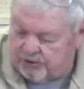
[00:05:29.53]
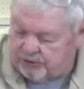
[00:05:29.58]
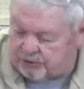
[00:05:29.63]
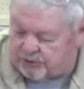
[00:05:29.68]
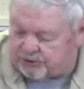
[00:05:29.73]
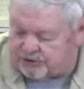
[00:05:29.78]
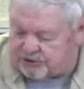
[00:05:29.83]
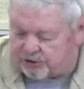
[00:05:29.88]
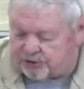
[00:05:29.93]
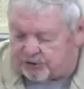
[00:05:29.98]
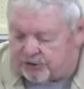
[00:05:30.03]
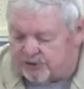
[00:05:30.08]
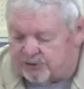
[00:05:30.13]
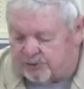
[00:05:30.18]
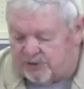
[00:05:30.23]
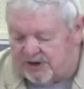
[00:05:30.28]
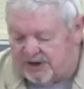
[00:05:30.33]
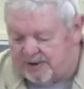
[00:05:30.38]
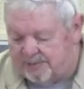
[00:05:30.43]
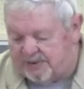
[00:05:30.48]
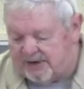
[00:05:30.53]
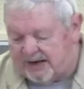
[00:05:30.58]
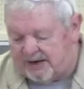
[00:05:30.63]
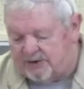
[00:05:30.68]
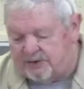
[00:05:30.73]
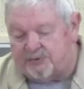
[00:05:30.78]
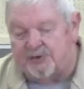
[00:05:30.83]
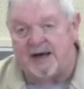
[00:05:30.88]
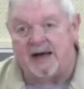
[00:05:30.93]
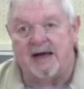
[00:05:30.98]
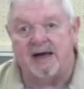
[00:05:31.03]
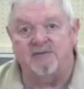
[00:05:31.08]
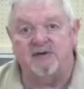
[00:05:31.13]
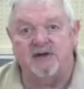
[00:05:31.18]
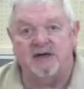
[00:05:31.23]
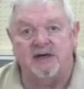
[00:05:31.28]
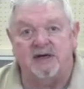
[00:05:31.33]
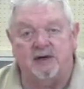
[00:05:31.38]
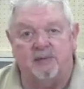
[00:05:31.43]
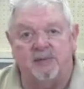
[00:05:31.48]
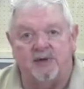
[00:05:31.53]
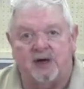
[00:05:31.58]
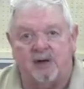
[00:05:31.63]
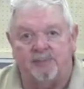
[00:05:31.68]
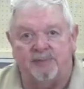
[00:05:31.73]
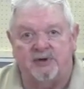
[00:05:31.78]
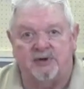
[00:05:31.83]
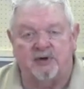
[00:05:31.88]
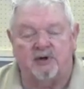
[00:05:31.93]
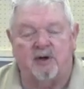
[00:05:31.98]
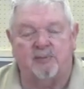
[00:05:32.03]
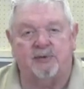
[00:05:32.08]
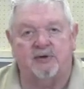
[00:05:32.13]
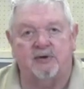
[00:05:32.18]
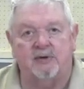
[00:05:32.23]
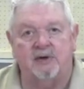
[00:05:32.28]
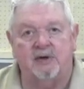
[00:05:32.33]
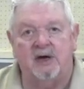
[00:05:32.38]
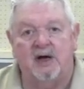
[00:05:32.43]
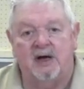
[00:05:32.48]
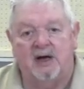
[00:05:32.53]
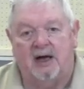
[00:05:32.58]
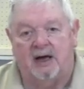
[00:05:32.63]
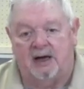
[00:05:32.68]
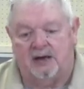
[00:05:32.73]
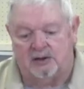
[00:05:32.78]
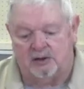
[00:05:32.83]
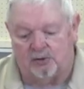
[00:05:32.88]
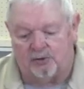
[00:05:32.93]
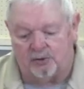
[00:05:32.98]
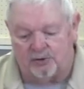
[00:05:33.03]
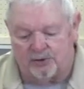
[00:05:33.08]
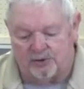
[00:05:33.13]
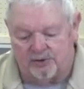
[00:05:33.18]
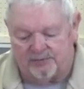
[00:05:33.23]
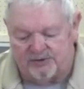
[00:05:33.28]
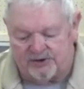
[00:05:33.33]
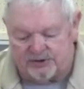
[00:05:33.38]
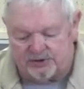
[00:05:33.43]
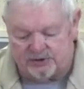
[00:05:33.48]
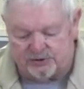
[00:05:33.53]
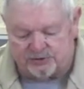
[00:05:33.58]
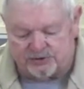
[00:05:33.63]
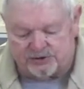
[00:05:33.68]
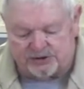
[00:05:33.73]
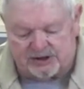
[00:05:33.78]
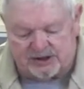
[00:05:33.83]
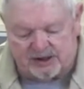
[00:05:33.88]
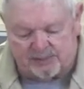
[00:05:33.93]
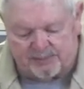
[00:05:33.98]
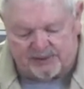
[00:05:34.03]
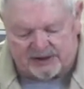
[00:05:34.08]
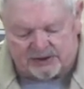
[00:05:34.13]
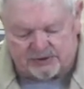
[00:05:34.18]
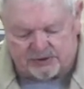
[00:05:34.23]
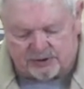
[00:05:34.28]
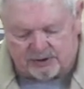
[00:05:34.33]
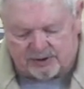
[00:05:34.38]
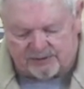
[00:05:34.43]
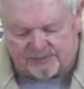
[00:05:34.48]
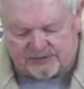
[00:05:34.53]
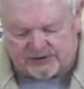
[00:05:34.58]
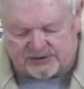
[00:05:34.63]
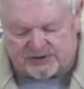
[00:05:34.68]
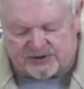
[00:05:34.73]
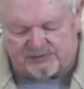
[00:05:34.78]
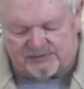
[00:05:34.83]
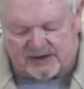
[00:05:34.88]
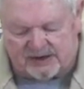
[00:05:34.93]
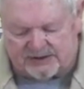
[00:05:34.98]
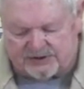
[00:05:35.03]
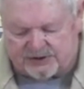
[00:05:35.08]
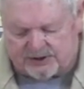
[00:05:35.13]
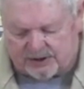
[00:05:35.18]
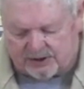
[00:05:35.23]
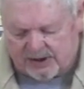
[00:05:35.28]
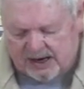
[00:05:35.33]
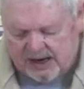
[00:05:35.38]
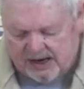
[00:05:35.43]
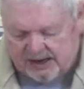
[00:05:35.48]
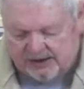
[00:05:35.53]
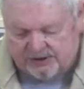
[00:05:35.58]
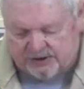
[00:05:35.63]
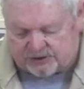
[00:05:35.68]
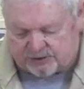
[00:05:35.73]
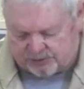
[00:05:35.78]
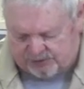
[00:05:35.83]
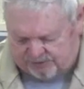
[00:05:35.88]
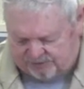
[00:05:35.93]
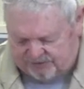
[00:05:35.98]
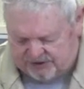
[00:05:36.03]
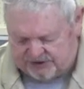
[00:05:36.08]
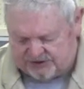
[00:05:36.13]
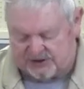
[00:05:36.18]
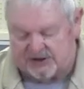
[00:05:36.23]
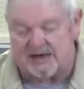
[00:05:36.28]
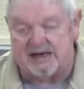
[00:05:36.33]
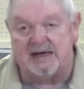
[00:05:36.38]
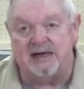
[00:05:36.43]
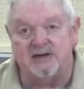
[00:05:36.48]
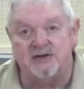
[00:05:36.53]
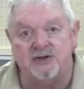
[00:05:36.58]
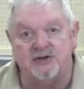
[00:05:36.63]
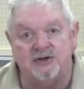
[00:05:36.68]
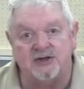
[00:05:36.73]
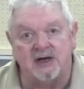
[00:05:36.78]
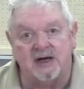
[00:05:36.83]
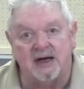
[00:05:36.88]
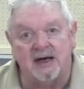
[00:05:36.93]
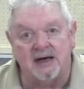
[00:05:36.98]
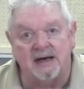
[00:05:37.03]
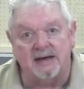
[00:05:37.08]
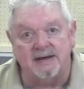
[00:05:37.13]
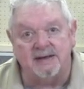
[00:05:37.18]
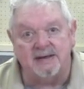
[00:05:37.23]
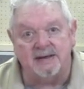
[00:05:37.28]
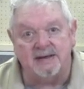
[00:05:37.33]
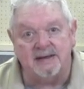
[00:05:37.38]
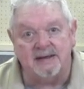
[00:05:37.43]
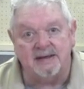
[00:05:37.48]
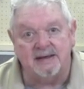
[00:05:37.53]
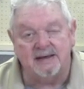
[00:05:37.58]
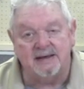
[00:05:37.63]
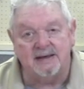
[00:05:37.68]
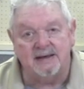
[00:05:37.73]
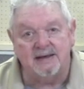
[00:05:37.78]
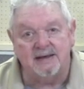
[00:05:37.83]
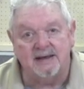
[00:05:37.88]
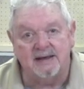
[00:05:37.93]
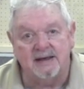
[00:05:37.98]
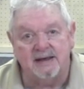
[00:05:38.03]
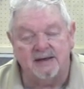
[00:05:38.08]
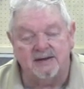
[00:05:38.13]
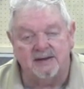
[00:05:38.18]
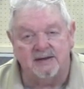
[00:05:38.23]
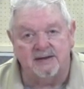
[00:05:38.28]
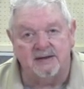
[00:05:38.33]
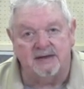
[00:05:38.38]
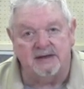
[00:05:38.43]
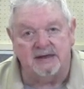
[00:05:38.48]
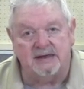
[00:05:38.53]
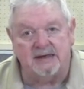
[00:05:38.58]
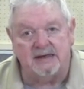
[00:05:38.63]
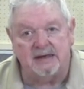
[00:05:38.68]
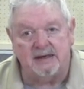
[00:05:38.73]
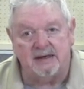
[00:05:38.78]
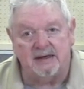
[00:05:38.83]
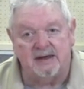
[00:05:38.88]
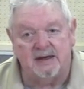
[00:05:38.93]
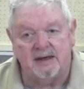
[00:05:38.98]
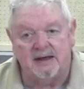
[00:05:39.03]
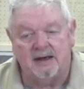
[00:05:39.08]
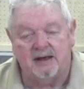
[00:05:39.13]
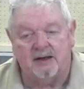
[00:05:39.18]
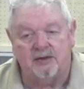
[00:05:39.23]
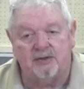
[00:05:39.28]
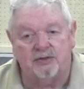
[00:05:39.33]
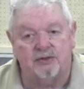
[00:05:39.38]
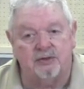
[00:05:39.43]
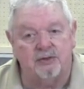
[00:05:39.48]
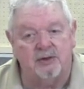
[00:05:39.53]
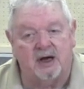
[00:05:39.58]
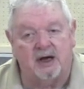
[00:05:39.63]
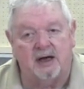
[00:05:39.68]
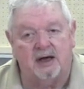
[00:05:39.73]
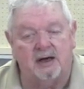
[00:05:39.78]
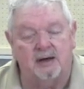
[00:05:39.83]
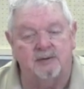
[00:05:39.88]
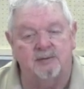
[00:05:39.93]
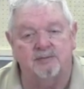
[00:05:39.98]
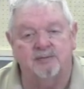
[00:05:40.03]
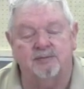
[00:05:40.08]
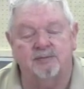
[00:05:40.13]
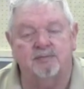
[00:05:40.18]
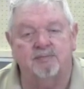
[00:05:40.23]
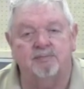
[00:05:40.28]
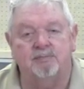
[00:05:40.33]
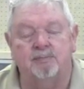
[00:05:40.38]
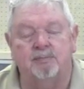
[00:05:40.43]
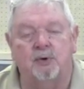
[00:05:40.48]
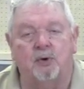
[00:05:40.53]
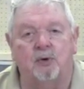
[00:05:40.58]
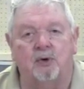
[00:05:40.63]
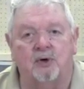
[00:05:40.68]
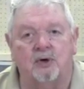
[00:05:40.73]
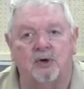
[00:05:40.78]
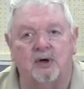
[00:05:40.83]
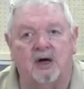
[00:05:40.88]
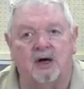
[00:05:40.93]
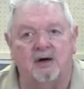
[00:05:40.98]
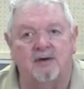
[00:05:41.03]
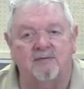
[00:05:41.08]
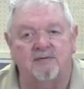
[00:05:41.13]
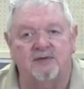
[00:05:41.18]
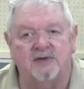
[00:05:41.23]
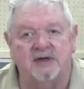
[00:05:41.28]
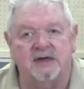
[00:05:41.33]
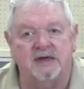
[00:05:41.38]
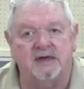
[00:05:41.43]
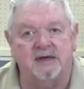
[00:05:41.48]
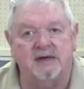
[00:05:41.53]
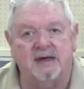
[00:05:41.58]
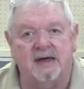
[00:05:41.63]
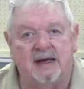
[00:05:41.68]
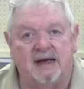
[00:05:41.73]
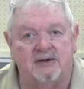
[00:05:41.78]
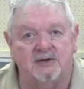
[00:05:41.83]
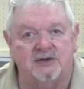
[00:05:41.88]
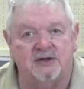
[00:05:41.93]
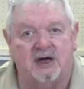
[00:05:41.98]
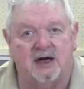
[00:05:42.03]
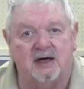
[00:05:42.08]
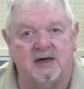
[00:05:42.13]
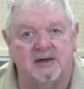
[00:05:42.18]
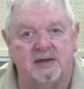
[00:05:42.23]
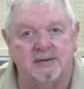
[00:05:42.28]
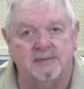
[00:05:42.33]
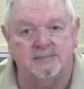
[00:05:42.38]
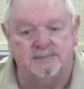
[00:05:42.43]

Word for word: There is a third way, but I don't have it here. But up in the upper uh, corner of this, you'll see a picture of this device here. This one fits inside the uh, bore of the headstock.